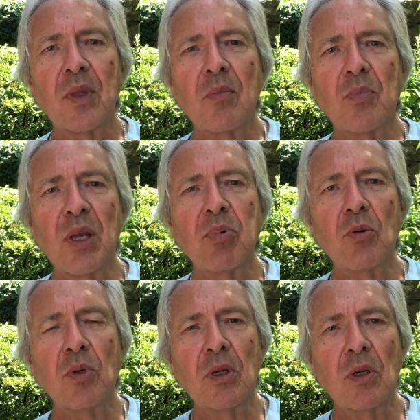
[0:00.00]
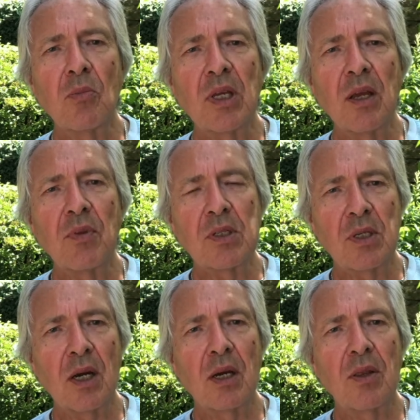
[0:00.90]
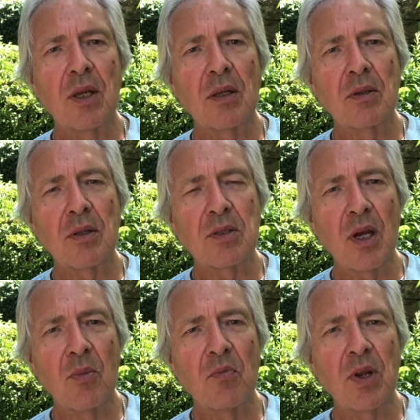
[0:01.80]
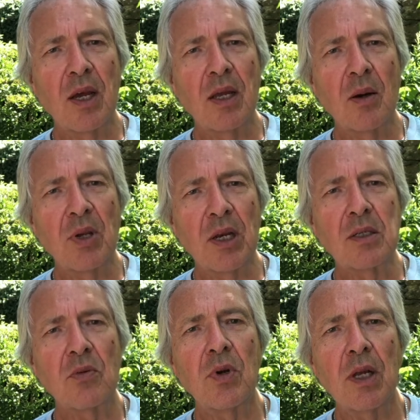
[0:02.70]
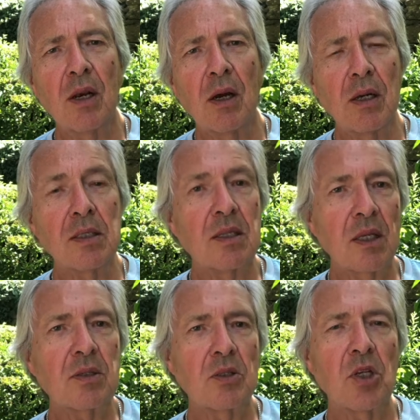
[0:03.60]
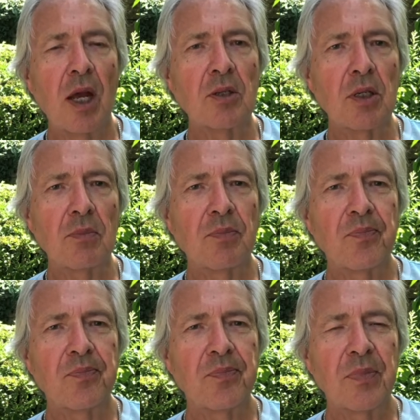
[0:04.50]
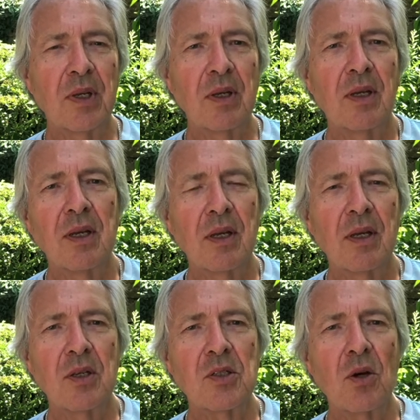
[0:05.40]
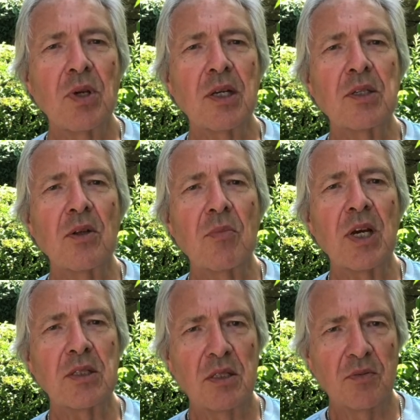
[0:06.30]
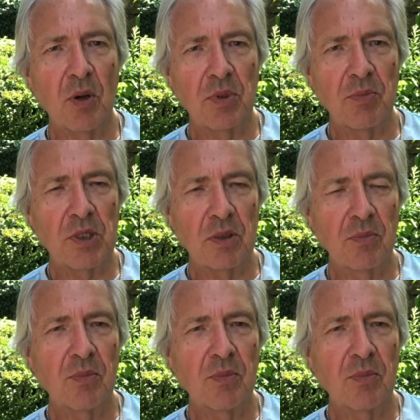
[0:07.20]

People who wouldn't normally give this kind of thing time of day are beginning to realise things are changing. So yet another message of optimism,